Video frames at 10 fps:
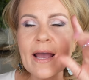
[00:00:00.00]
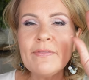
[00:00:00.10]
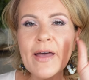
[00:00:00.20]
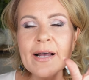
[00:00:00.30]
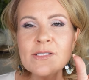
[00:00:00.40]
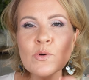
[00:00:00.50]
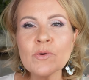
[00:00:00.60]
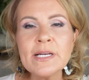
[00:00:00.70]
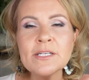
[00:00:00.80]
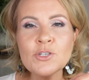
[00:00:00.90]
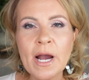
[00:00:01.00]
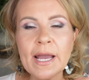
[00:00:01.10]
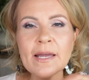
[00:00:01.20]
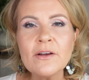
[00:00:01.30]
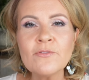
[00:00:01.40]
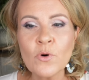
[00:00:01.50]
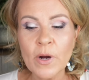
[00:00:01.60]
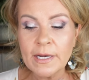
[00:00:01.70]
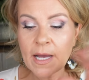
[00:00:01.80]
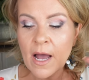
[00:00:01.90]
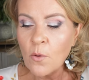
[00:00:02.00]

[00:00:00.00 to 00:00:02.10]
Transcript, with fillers: and that's what we're gonna try and avoid.